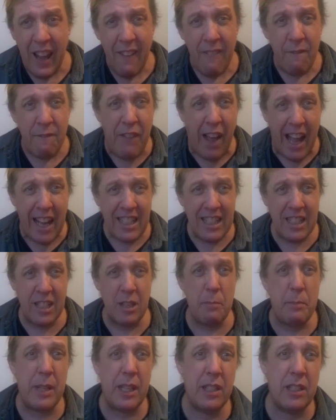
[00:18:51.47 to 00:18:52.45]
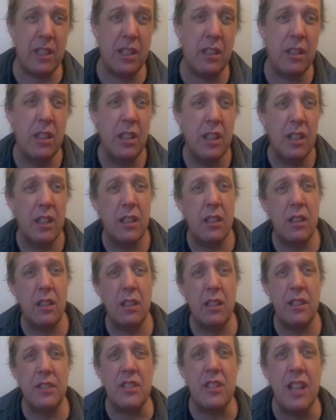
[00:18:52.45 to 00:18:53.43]
fact and opinion
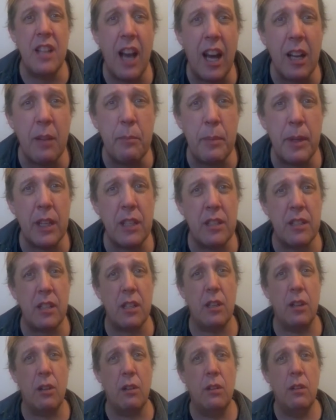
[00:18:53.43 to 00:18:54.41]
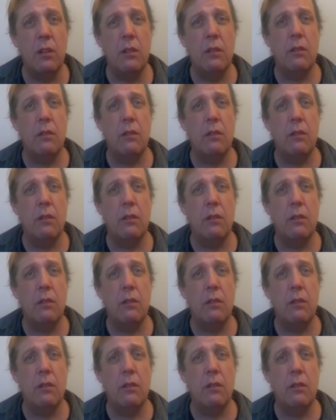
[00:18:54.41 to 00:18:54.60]
is not a big deal